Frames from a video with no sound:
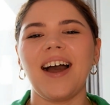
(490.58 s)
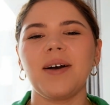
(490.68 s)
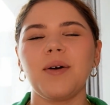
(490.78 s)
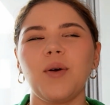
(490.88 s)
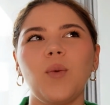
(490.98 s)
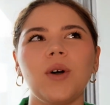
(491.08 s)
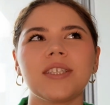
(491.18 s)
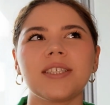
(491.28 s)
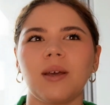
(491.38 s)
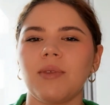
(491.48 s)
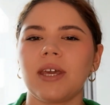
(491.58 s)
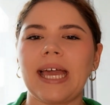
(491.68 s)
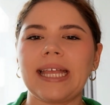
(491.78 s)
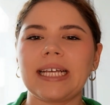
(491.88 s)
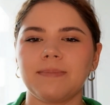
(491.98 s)
What's something
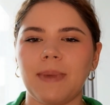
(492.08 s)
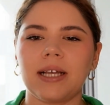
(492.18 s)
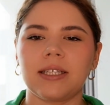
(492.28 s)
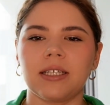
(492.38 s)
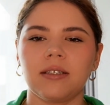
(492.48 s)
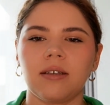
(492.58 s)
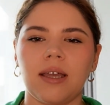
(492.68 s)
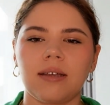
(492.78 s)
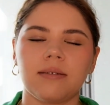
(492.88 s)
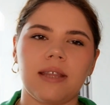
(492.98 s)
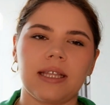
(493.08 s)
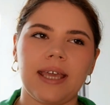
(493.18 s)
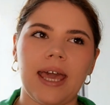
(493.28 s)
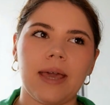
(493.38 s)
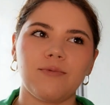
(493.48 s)
unexpected that
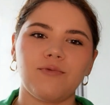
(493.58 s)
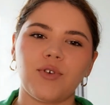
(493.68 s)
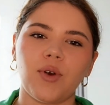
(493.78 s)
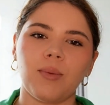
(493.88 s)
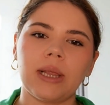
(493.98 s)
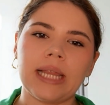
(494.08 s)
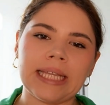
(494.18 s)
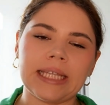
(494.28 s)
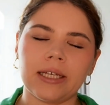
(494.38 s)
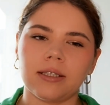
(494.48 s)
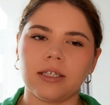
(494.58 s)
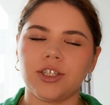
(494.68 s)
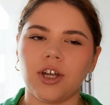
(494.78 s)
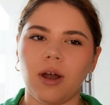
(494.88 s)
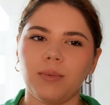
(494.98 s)
came from landing this job?